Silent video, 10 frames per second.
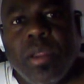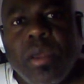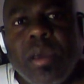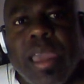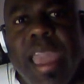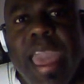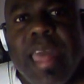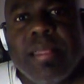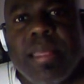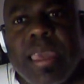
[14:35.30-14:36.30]
look
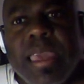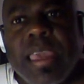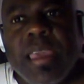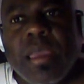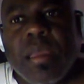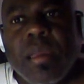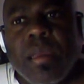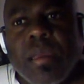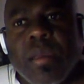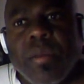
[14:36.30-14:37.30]
at the
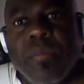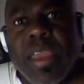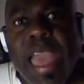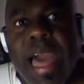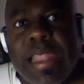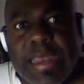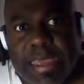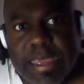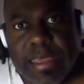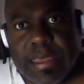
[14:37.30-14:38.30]
reality